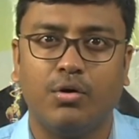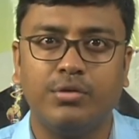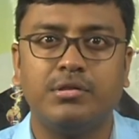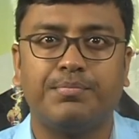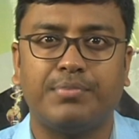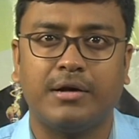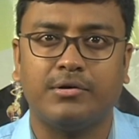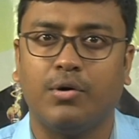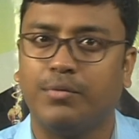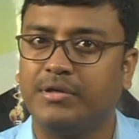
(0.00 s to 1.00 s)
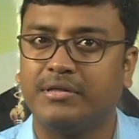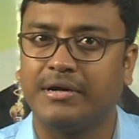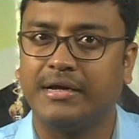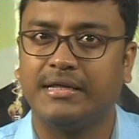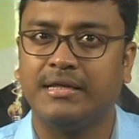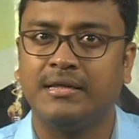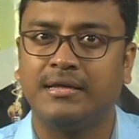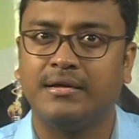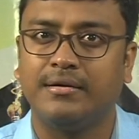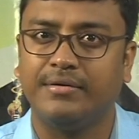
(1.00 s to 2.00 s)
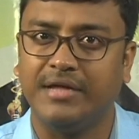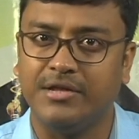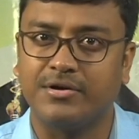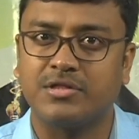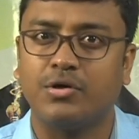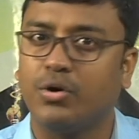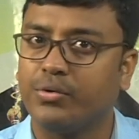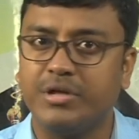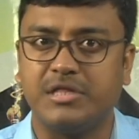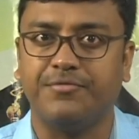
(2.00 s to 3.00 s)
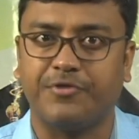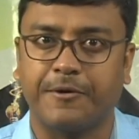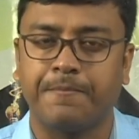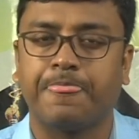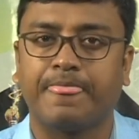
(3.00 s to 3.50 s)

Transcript: on the part of the targeted readers or receiver.